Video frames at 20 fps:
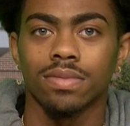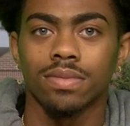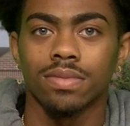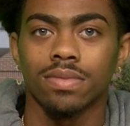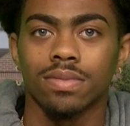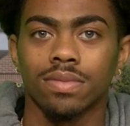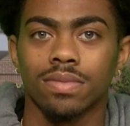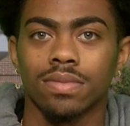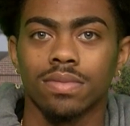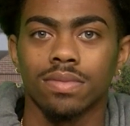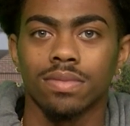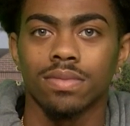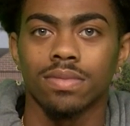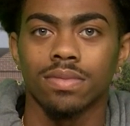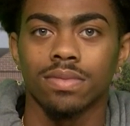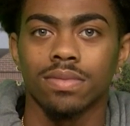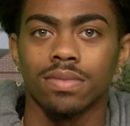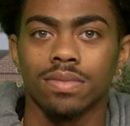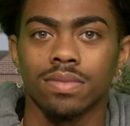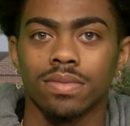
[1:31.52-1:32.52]

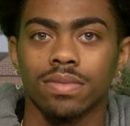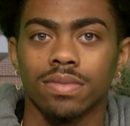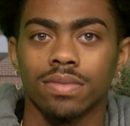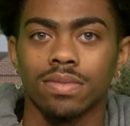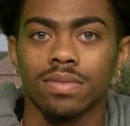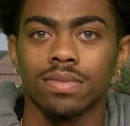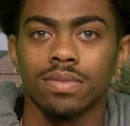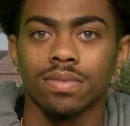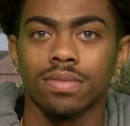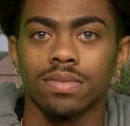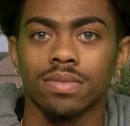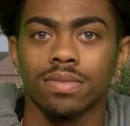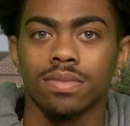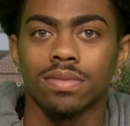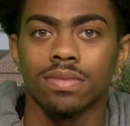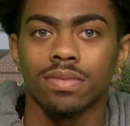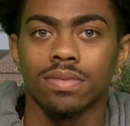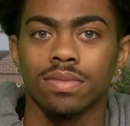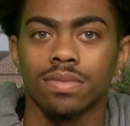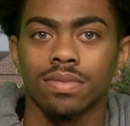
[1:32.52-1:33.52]

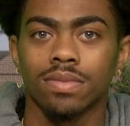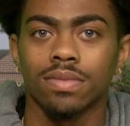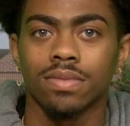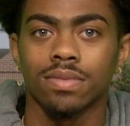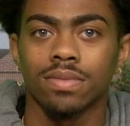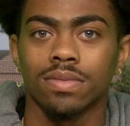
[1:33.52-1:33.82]
No words are spoken by the person on screen.